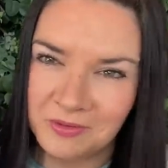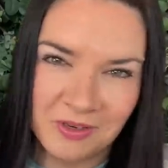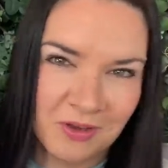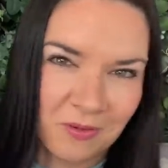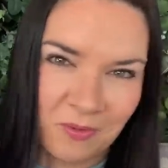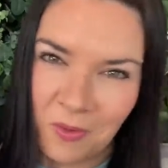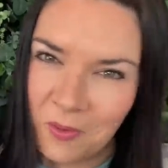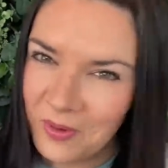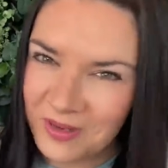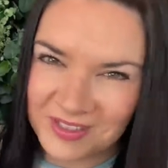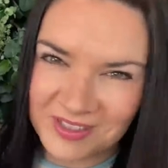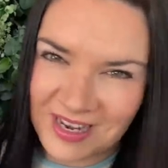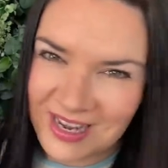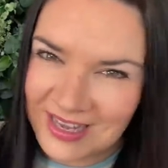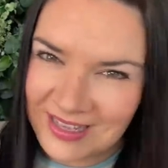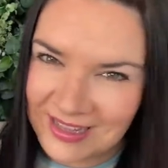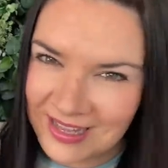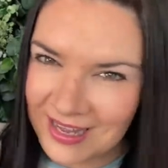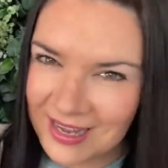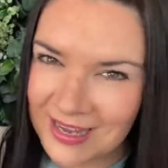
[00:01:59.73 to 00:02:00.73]
You always
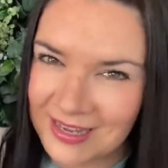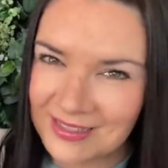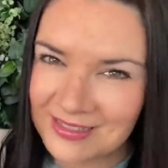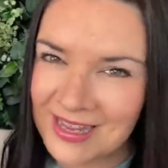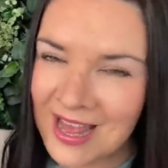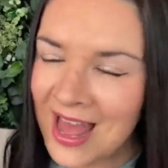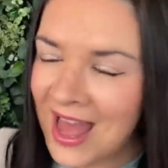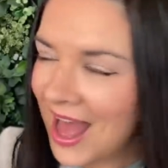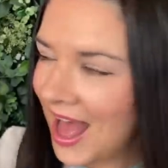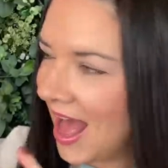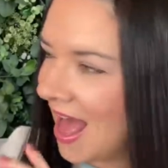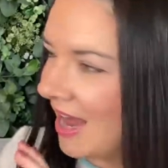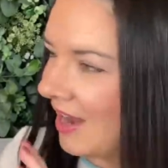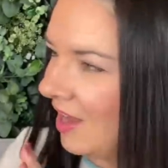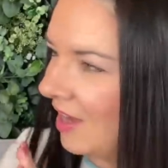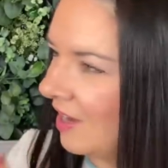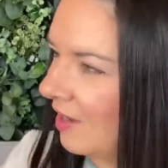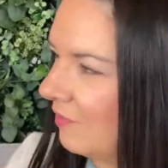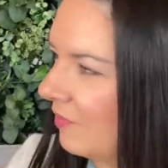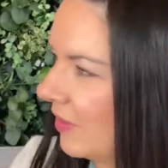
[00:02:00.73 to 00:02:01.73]
need these, and I
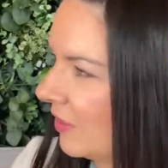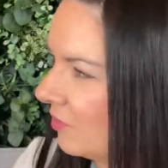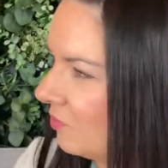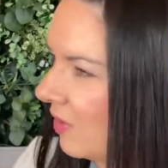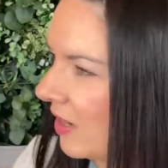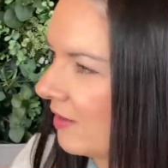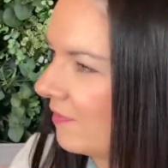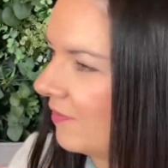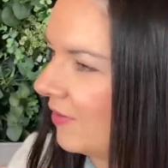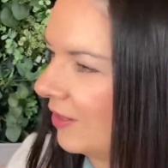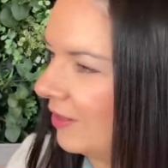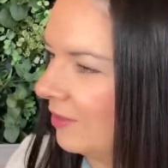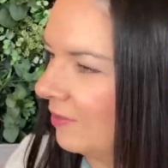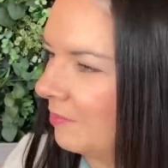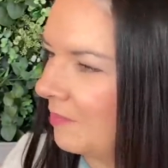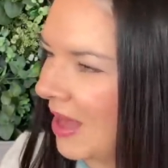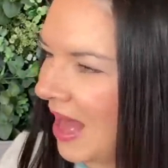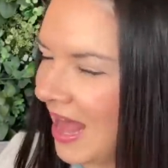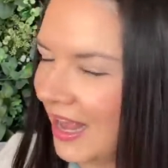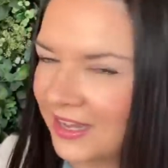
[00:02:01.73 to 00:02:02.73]
love this refill
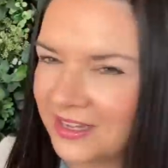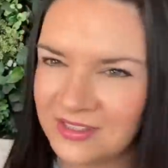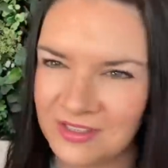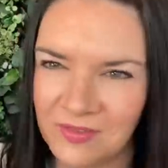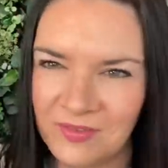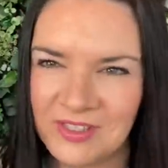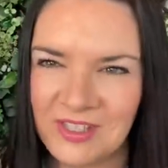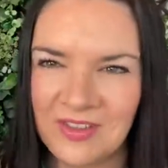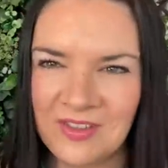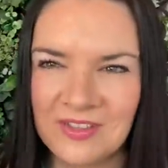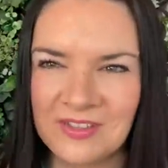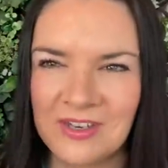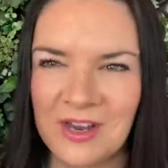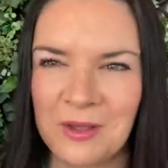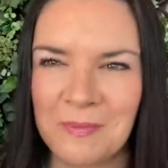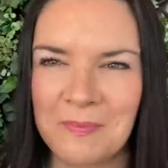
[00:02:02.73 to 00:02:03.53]
pack because obviously there's no